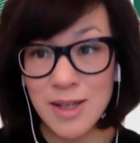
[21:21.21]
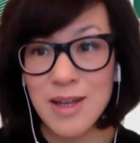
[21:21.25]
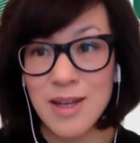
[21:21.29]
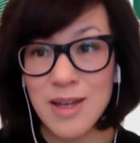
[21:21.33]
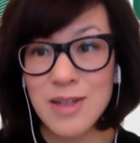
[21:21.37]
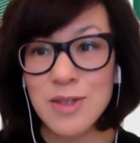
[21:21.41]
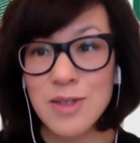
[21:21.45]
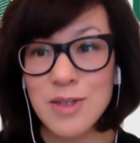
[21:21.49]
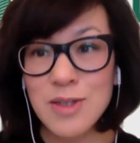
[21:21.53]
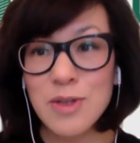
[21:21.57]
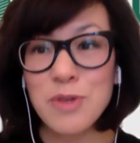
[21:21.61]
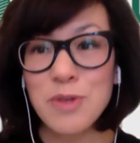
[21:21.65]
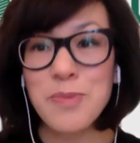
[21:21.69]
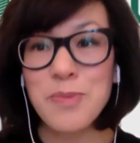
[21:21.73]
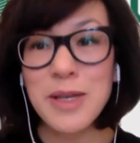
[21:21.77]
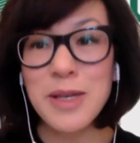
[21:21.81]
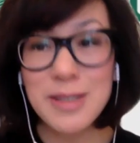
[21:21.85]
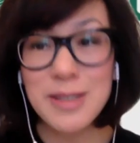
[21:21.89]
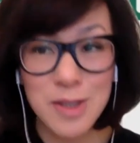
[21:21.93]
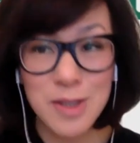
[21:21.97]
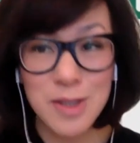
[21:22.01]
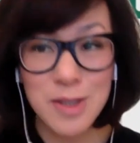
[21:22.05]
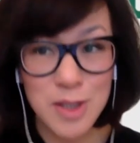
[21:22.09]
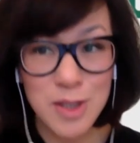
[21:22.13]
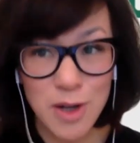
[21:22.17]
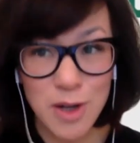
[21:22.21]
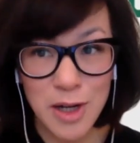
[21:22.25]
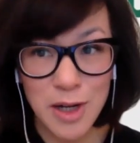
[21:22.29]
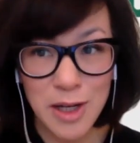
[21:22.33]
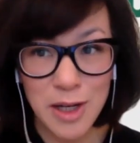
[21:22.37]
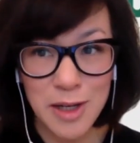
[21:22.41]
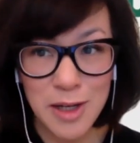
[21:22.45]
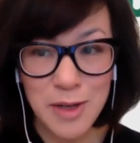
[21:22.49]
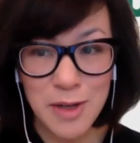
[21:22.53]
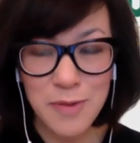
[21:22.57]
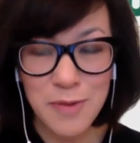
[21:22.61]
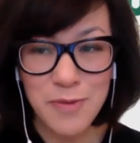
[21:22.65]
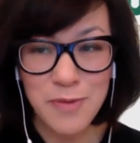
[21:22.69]
And so they're basically
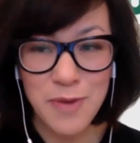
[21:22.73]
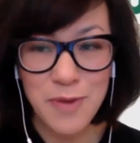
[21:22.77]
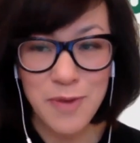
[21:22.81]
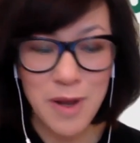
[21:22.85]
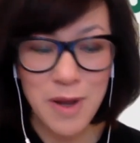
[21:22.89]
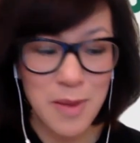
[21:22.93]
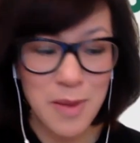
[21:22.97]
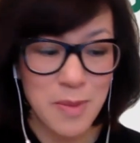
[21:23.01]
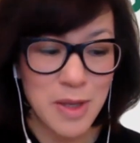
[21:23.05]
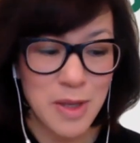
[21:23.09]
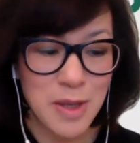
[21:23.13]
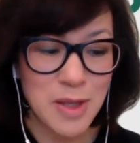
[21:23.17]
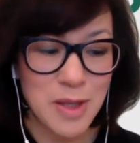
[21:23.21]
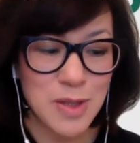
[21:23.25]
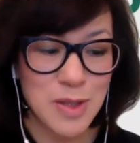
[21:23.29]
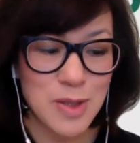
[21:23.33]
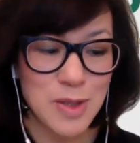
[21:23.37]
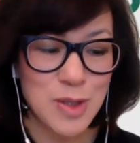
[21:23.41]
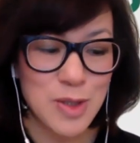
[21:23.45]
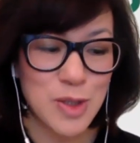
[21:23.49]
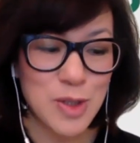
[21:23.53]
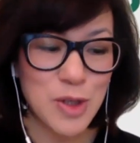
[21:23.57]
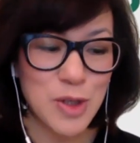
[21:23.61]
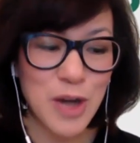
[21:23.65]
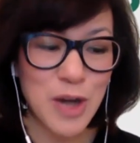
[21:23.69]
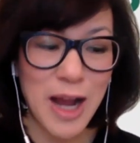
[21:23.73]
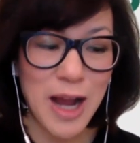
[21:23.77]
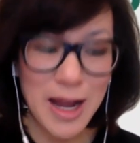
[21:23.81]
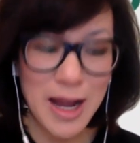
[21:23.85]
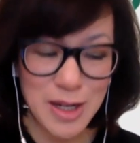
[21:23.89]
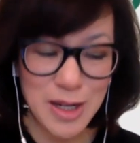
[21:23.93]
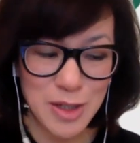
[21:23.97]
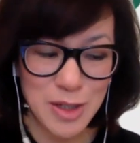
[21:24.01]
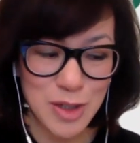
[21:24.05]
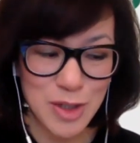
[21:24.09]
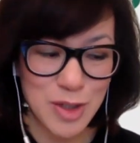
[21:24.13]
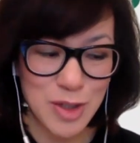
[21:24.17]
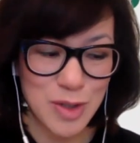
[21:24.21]
starting from
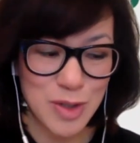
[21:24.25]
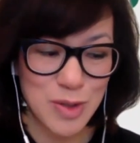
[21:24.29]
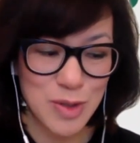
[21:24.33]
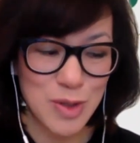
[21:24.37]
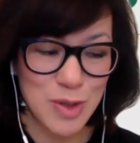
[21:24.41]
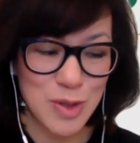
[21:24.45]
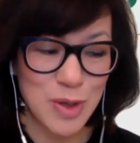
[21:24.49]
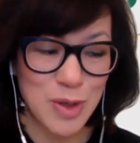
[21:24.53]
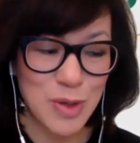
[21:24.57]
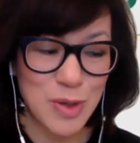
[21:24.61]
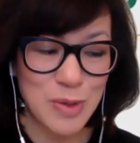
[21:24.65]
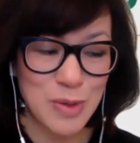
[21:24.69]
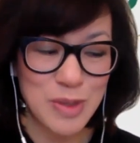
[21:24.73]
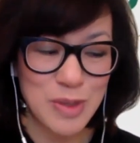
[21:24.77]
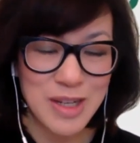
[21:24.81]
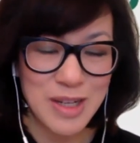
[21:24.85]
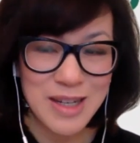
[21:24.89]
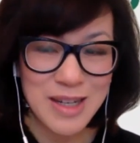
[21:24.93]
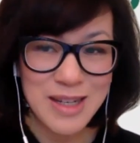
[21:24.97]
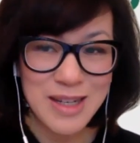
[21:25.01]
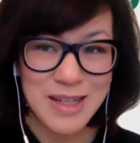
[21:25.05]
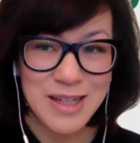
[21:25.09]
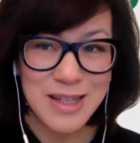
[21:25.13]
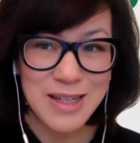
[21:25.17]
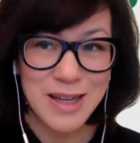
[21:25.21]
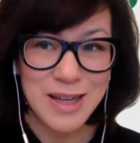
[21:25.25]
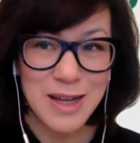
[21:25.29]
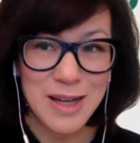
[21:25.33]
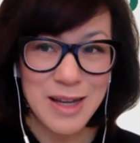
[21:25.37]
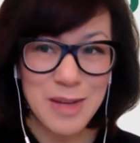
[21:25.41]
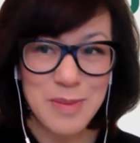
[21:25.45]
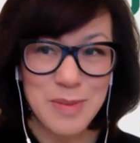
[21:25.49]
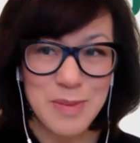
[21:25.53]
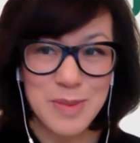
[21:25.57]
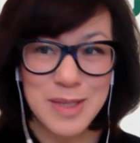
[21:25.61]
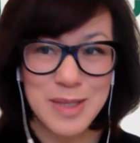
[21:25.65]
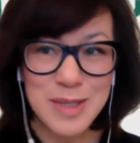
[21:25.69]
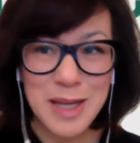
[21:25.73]
scratch. So
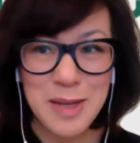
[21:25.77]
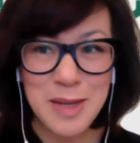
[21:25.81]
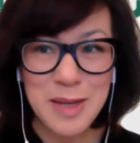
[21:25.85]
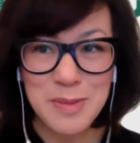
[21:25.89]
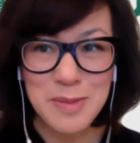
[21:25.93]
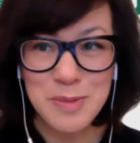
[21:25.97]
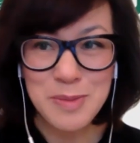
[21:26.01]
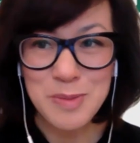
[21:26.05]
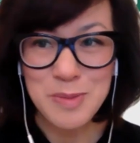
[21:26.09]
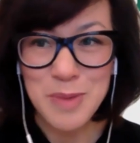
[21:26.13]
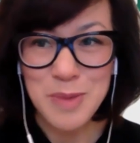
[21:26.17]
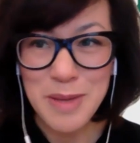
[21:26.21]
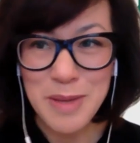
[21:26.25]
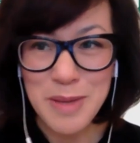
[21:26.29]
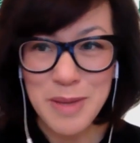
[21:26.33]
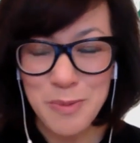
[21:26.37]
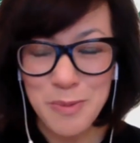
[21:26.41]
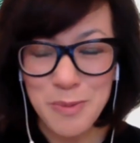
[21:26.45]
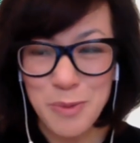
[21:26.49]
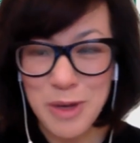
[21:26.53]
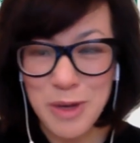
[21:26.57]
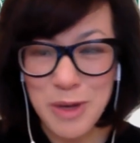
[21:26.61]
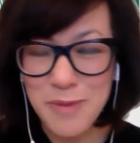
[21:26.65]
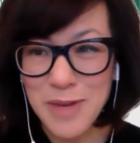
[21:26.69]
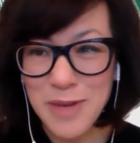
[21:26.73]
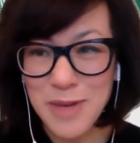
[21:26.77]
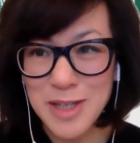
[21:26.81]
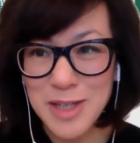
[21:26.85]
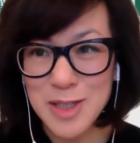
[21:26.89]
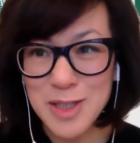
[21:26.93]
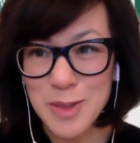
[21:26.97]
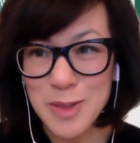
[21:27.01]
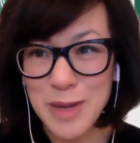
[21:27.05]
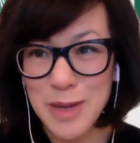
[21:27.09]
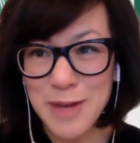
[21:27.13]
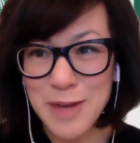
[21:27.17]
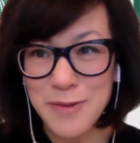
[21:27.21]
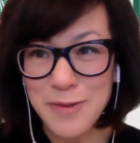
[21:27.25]
Sam, what advice
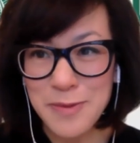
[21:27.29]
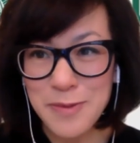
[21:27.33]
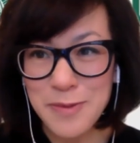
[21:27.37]
do you have?